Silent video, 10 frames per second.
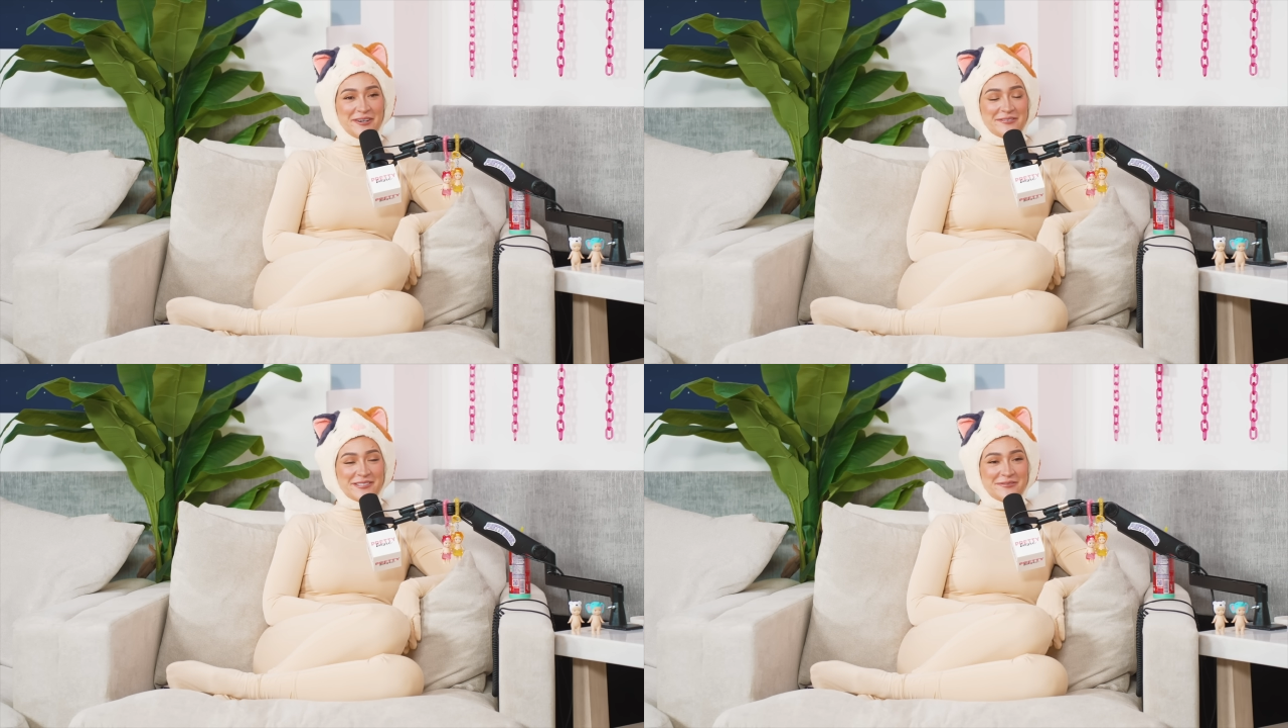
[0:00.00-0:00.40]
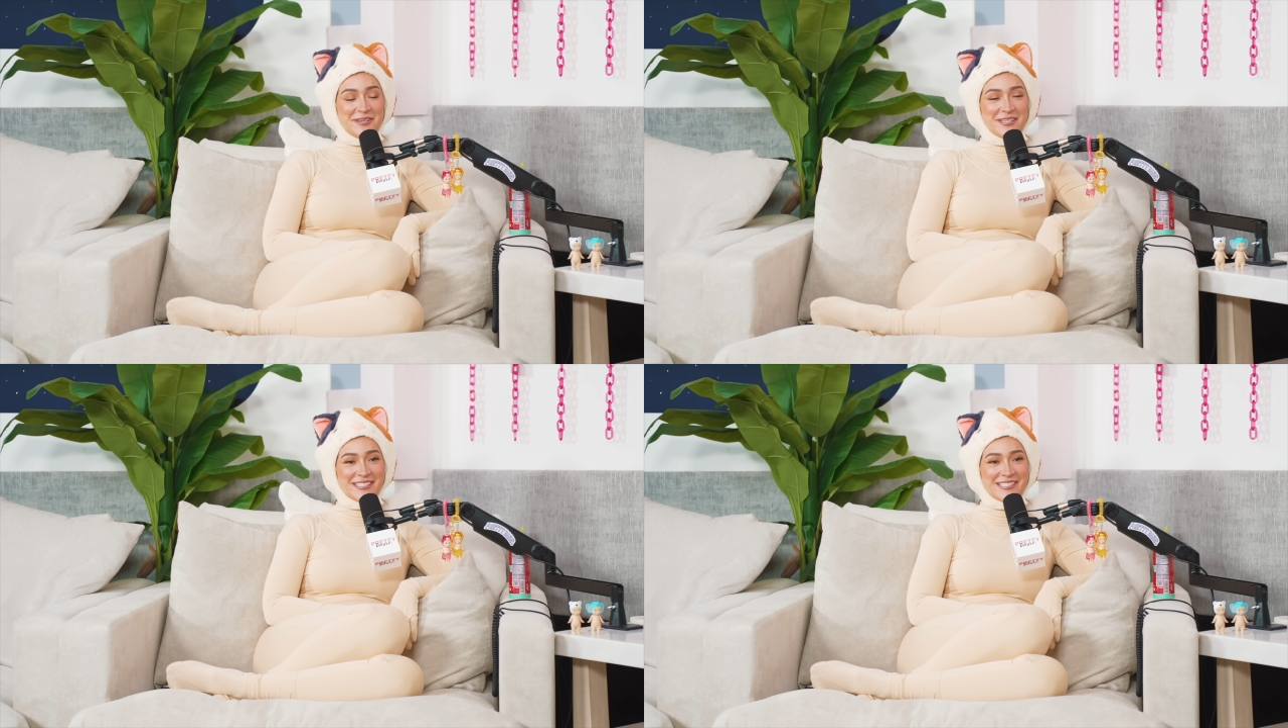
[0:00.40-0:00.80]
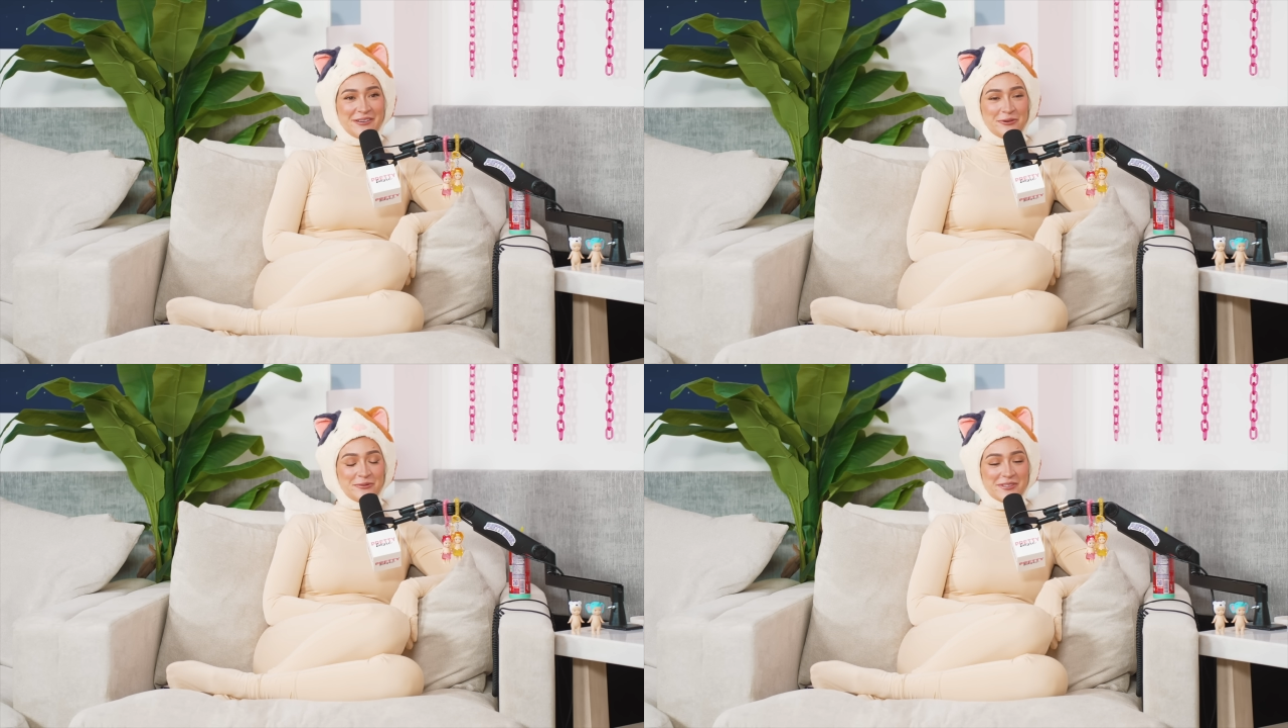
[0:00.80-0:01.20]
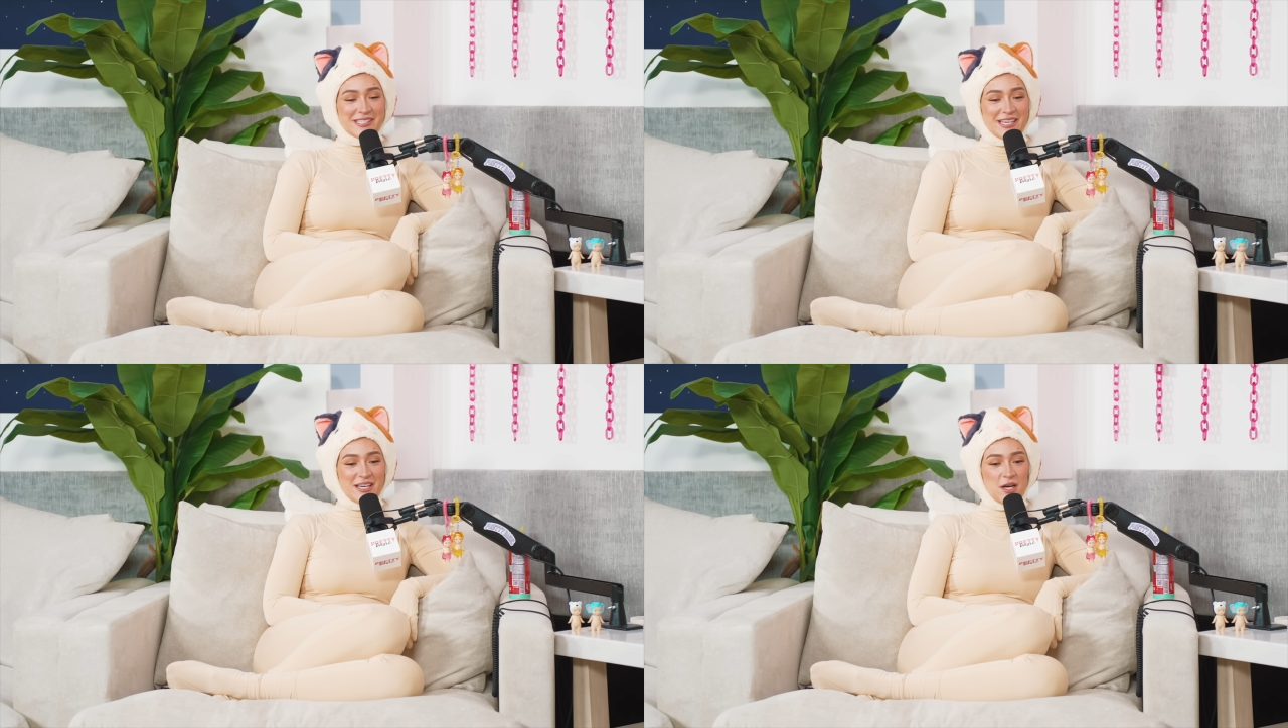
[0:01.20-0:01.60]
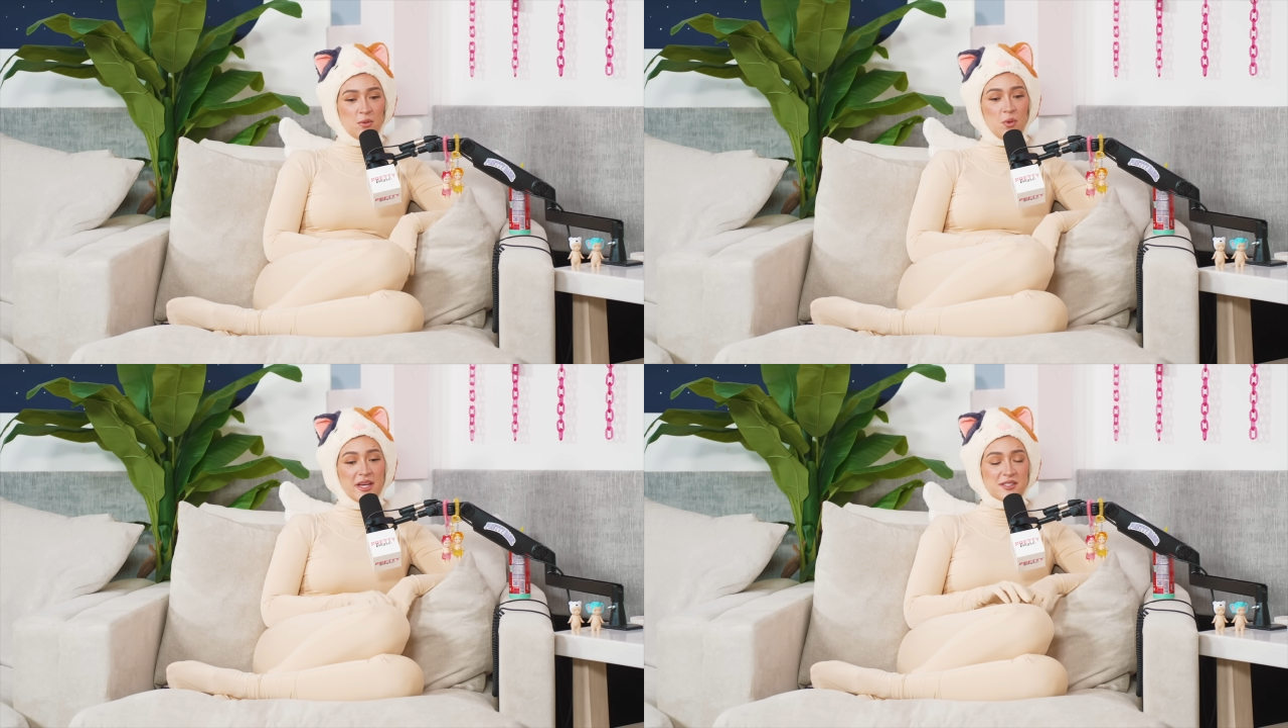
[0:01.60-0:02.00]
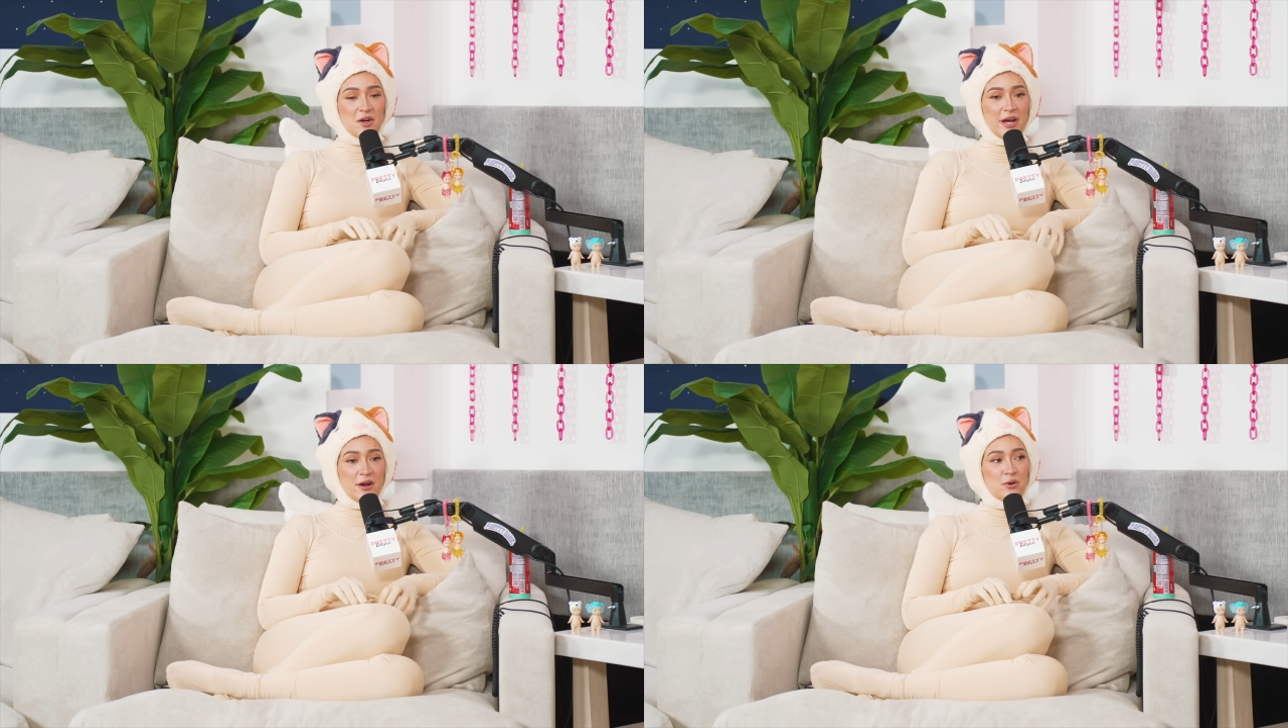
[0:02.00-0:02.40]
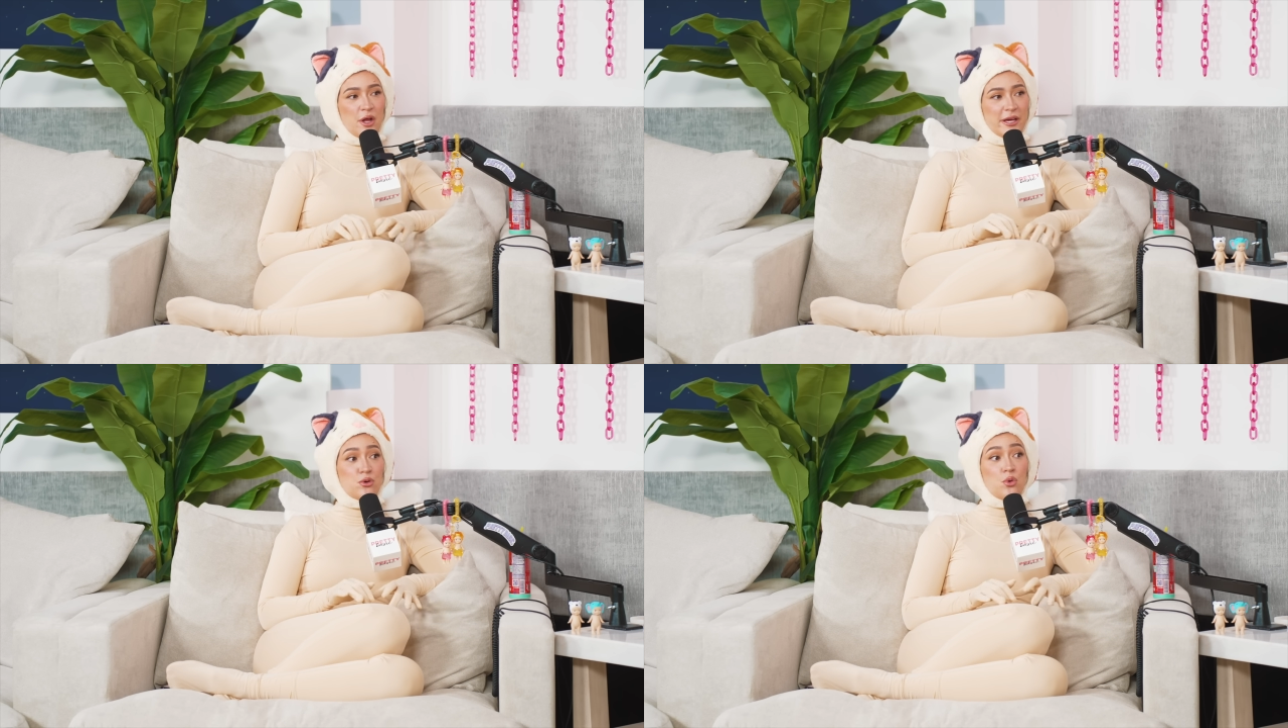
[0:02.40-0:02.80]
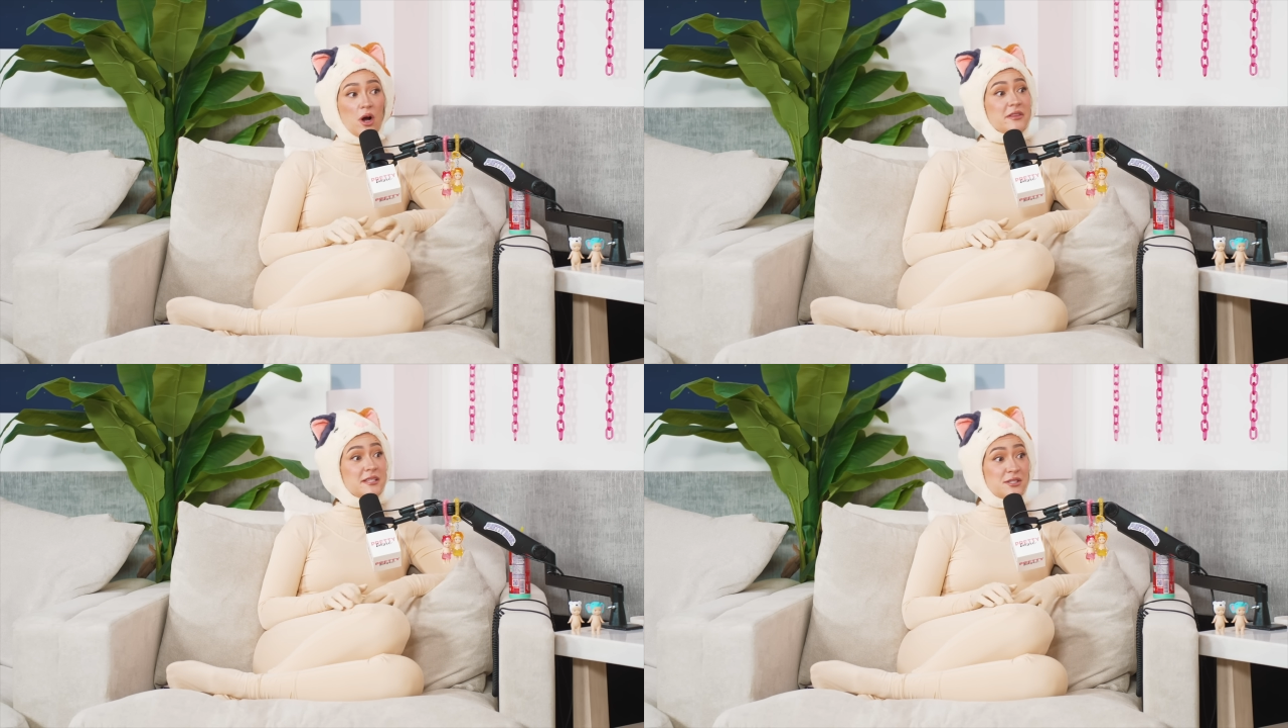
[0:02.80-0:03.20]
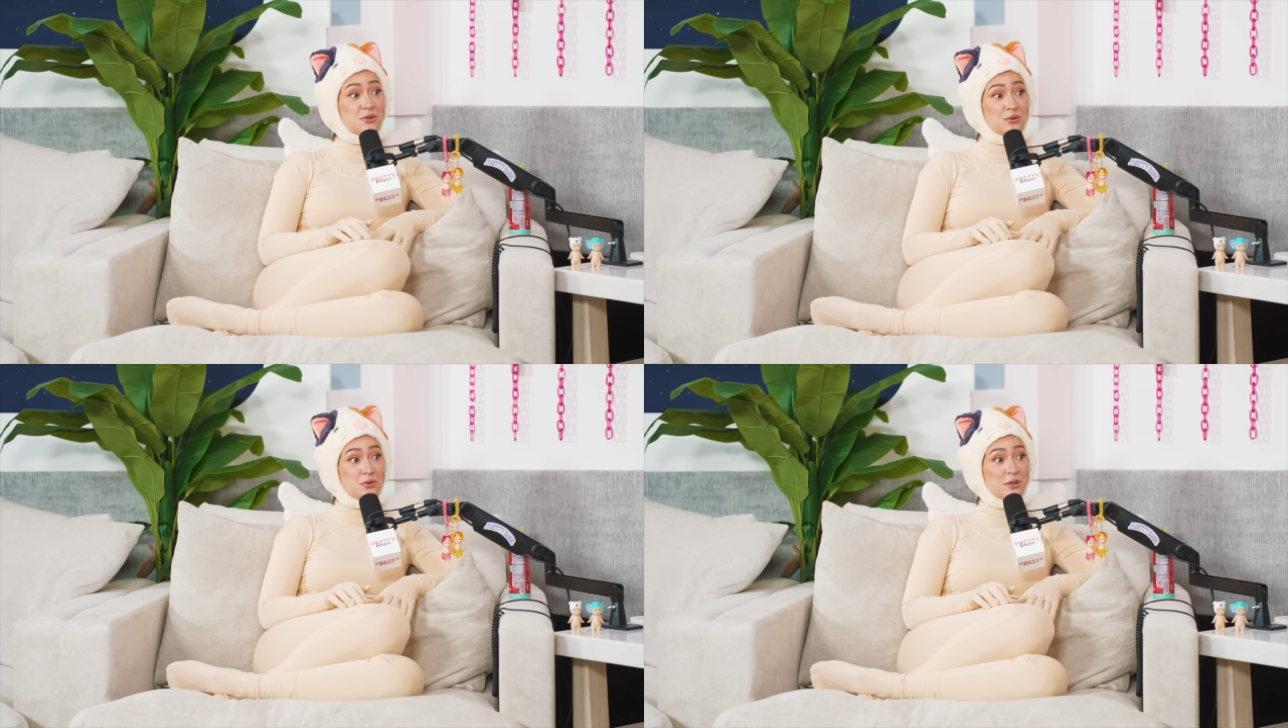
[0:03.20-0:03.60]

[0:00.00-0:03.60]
It was weird because someone was like, wait, sorry, I don't know, like, who are these two